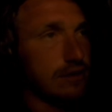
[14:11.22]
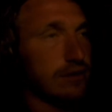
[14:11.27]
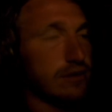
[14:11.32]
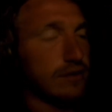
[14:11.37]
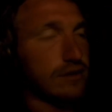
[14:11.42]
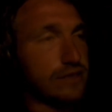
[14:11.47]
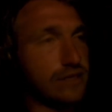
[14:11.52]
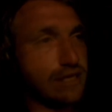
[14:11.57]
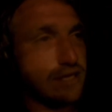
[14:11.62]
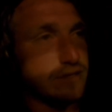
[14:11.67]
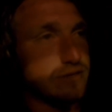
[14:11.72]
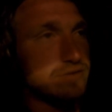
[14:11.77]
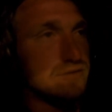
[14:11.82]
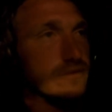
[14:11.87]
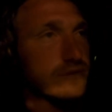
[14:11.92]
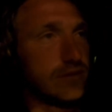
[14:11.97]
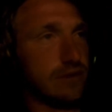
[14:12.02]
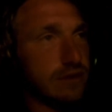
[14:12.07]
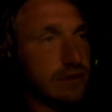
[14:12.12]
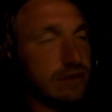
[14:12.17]
because I
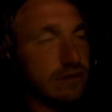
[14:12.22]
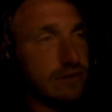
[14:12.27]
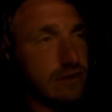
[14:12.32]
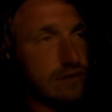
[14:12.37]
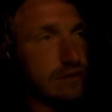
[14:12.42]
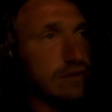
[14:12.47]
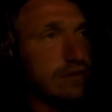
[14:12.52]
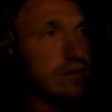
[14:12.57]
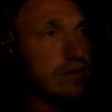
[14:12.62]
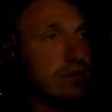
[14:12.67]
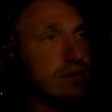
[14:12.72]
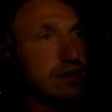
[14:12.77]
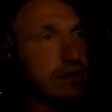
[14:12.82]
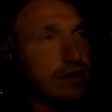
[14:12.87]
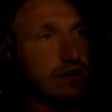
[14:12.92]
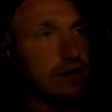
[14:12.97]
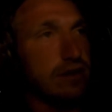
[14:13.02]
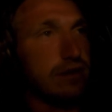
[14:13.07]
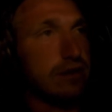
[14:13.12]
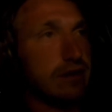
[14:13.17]
truly,
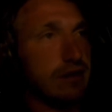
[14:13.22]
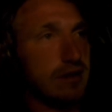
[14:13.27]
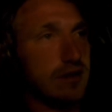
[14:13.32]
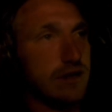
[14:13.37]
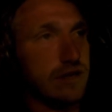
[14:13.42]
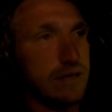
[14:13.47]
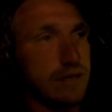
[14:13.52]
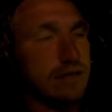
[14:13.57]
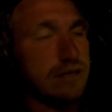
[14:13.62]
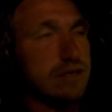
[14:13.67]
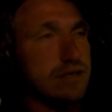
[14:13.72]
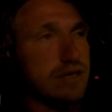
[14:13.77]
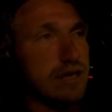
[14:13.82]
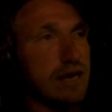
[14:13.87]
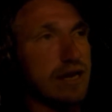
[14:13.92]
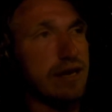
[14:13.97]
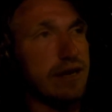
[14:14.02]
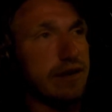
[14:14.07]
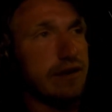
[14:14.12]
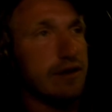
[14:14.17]

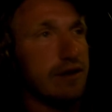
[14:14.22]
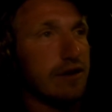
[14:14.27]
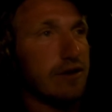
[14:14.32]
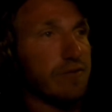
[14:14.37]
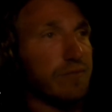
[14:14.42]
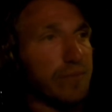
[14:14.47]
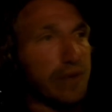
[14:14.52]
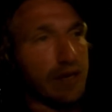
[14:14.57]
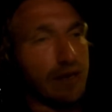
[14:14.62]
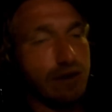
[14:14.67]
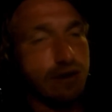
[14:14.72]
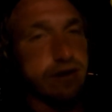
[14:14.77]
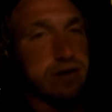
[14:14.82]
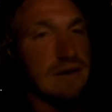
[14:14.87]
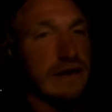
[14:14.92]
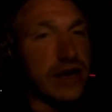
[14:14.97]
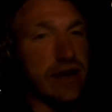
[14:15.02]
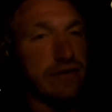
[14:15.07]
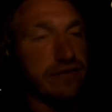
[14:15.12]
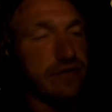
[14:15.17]
inside of my
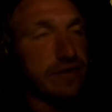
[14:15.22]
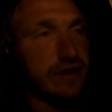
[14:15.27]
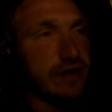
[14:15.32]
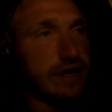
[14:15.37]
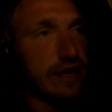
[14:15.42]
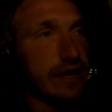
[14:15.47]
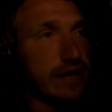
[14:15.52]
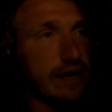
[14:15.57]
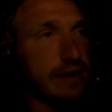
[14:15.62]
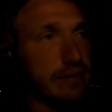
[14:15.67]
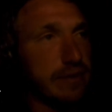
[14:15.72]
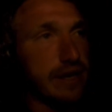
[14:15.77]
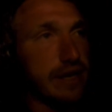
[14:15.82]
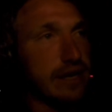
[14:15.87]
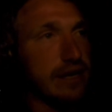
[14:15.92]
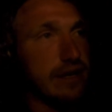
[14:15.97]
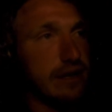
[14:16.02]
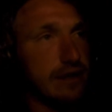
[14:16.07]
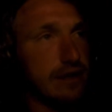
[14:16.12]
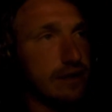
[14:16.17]
heart, I feel like I
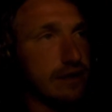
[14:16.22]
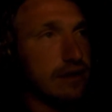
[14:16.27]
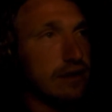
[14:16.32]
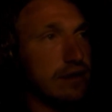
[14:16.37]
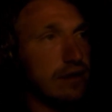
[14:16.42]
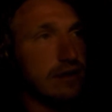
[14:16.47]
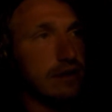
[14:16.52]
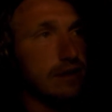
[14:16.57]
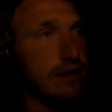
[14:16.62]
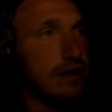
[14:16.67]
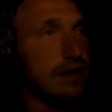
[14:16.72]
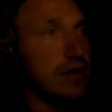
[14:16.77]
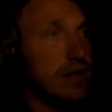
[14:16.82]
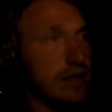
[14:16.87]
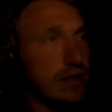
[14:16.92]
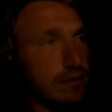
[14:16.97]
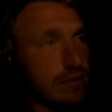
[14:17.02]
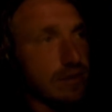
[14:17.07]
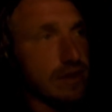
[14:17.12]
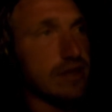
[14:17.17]
made it.
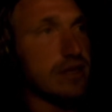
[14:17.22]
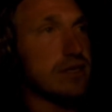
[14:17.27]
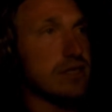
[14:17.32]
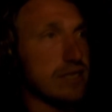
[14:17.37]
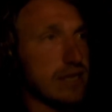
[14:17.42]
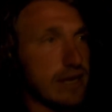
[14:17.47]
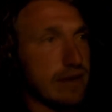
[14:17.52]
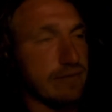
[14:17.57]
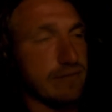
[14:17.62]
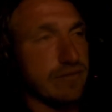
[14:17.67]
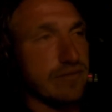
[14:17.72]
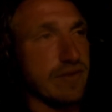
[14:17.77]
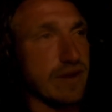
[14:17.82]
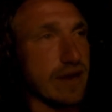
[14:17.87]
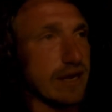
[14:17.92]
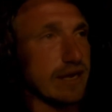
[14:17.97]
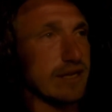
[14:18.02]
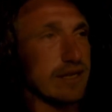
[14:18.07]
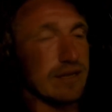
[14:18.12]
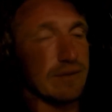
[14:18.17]
Because I'm
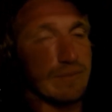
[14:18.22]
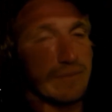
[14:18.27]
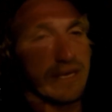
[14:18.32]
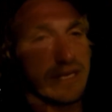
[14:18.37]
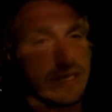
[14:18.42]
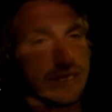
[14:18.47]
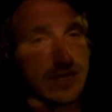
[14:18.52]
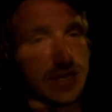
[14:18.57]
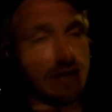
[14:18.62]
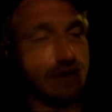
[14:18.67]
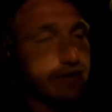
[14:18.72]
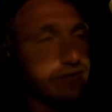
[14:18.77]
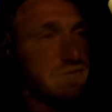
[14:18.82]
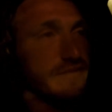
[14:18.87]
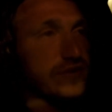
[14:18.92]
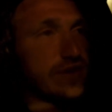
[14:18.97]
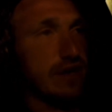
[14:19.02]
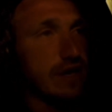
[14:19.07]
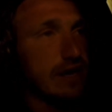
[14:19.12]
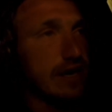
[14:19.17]
finally myself,
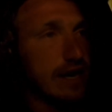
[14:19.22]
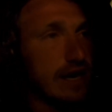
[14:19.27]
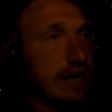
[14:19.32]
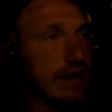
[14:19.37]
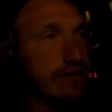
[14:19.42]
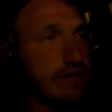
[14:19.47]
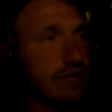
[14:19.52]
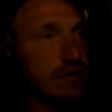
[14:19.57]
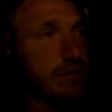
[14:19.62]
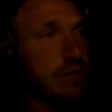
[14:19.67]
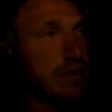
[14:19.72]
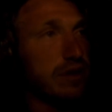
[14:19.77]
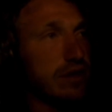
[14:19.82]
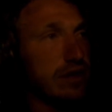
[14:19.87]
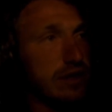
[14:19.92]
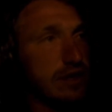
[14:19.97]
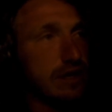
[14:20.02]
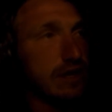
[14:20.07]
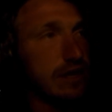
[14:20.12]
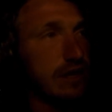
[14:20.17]
and I have the
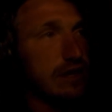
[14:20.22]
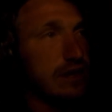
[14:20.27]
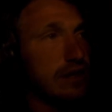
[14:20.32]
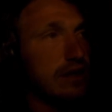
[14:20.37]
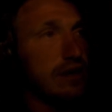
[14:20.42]
ability